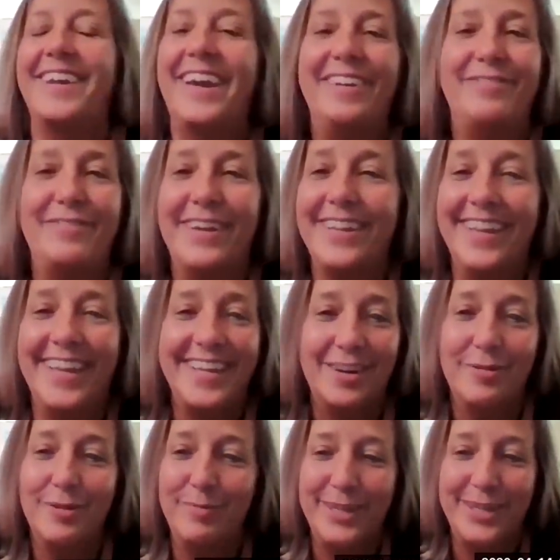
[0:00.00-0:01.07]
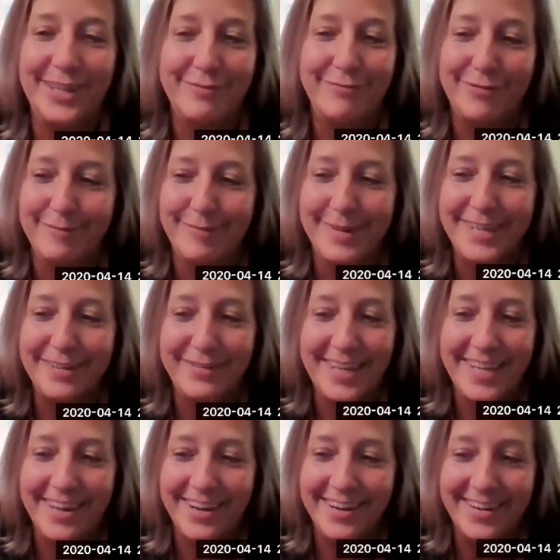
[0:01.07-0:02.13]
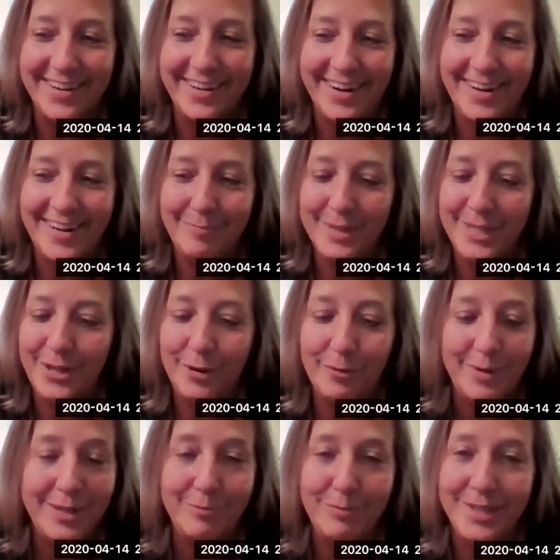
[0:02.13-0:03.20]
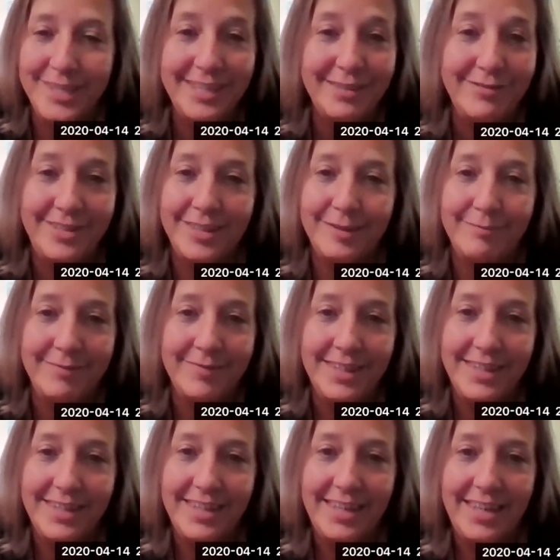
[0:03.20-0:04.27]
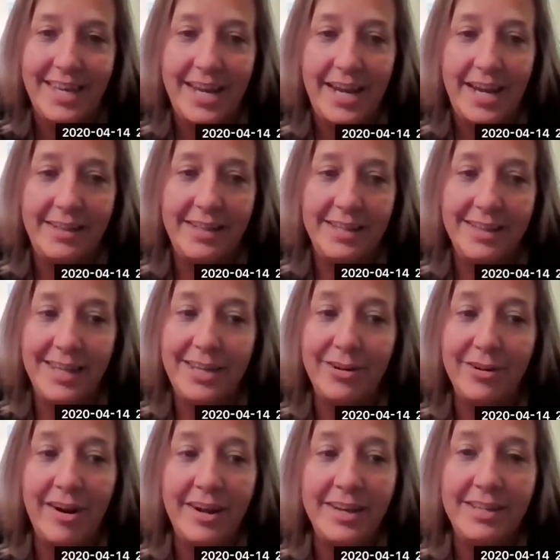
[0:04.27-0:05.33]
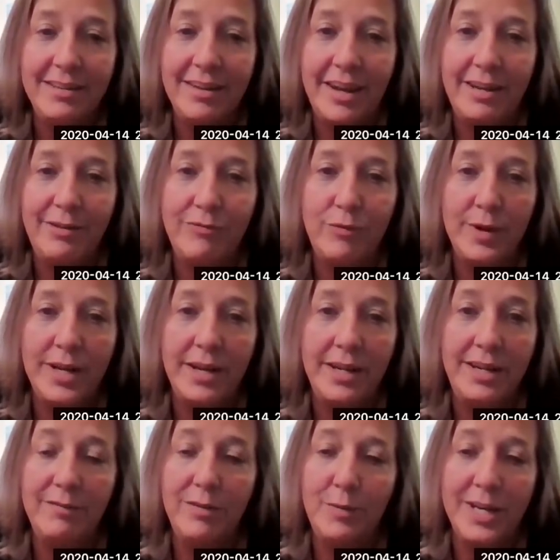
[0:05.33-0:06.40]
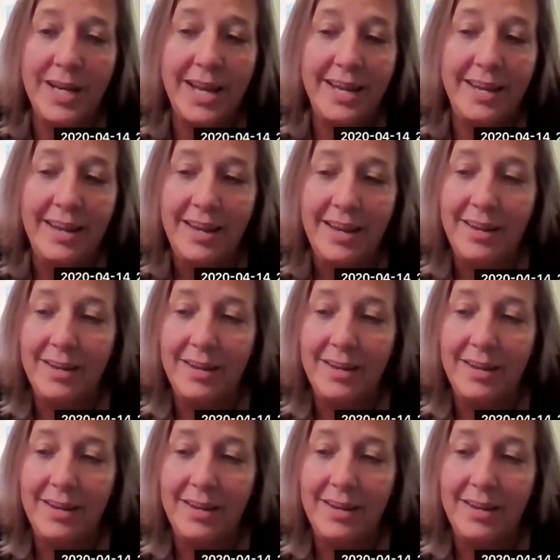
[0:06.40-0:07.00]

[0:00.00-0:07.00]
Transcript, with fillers: I felt like it would be good for me if they got caught, but nobody believed them. And then later on in life, when even when I